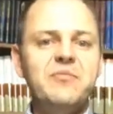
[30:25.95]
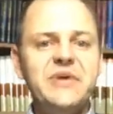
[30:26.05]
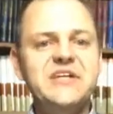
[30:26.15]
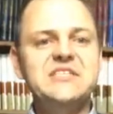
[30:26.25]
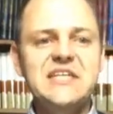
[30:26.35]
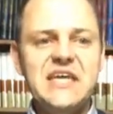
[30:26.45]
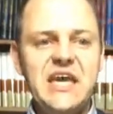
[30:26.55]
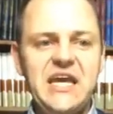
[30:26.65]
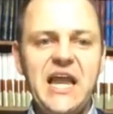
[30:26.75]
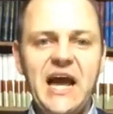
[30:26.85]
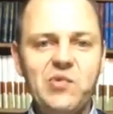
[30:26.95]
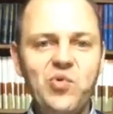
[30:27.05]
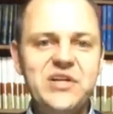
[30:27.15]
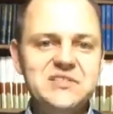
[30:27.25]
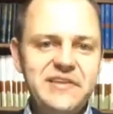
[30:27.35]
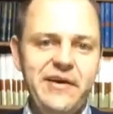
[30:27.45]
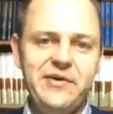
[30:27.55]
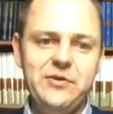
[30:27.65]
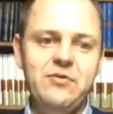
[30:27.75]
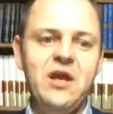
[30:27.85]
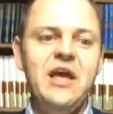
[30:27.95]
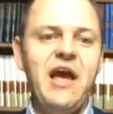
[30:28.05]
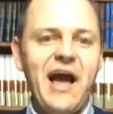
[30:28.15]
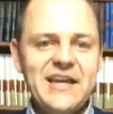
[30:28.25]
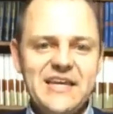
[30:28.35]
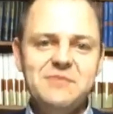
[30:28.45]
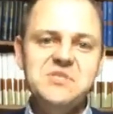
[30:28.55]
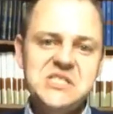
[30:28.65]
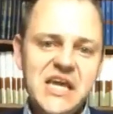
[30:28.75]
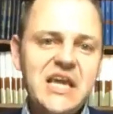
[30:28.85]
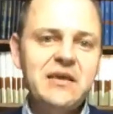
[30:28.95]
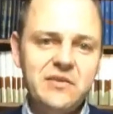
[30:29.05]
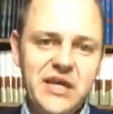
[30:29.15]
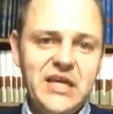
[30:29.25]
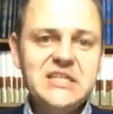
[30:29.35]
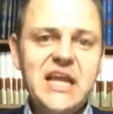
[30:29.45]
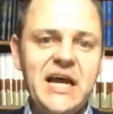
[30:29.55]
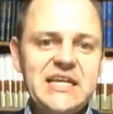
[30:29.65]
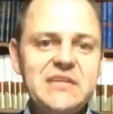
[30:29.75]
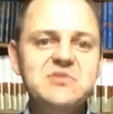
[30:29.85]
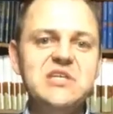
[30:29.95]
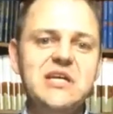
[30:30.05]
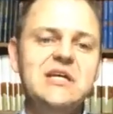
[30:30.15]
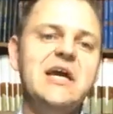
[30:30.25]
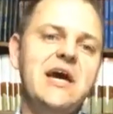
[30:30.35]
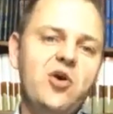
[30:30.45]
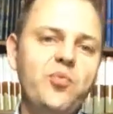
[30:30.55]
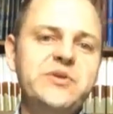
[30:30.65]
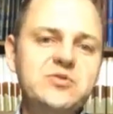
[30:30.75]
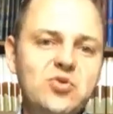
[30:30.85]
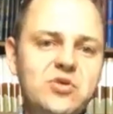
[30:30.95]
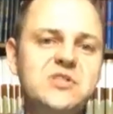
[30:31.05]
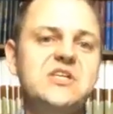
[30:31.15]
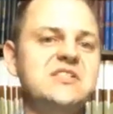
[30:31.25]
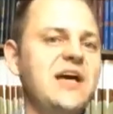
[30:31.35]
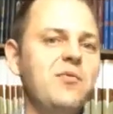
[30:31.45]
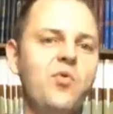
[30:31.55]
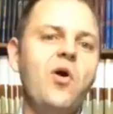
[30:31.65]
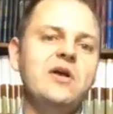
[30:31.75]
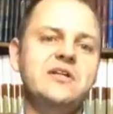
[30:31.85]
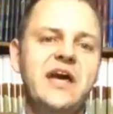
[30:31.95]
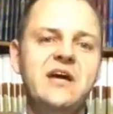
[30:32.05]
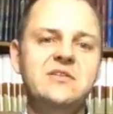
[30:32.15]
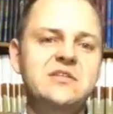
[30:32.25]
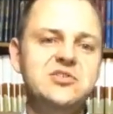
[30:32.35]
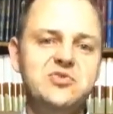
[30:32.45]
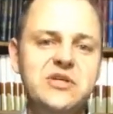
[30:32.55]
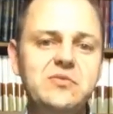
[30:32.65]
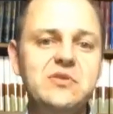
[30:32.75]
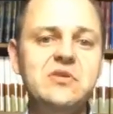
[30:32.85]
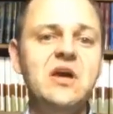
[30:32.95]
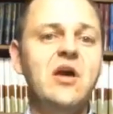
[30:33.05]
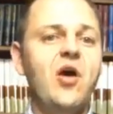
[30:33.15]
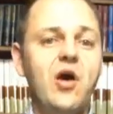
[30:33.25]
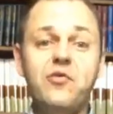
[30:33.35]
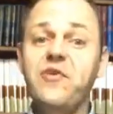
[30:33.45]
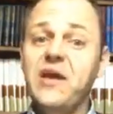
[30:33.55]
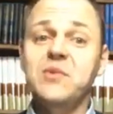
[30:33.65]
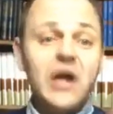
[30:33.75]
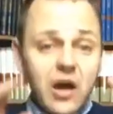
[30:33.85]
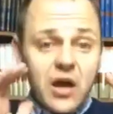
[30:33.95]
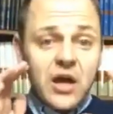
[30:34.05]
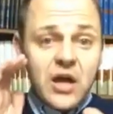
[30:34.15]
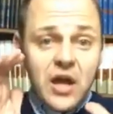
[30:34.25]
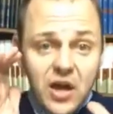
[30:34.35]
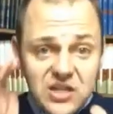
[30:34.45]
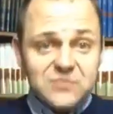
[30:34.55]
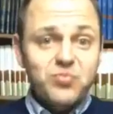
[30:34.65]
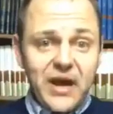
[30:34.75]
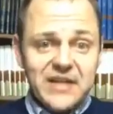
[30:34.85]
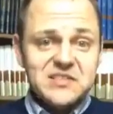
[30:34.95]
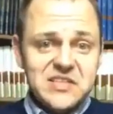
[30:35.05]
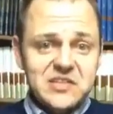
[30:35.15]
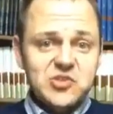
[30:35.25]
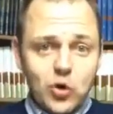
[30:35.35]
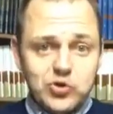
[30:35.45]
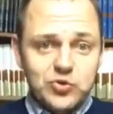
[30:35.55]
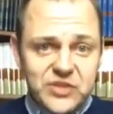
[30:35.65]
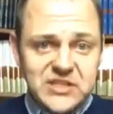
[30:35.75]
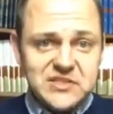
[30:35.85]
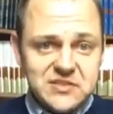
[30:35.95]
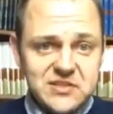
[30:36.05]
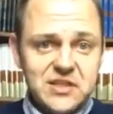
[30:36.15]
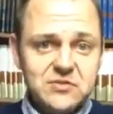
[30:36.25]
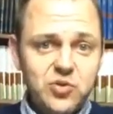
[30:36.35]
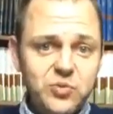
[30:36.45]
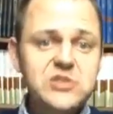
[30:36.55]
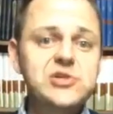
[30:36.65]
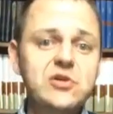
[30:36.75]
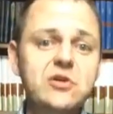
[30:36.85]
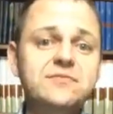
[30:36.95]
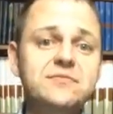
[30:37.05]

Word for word: Because again, I want to tell you, I keep seeing this and I keep seeing God open doors as I walk down the street with our family, practicing social distancing to be sure,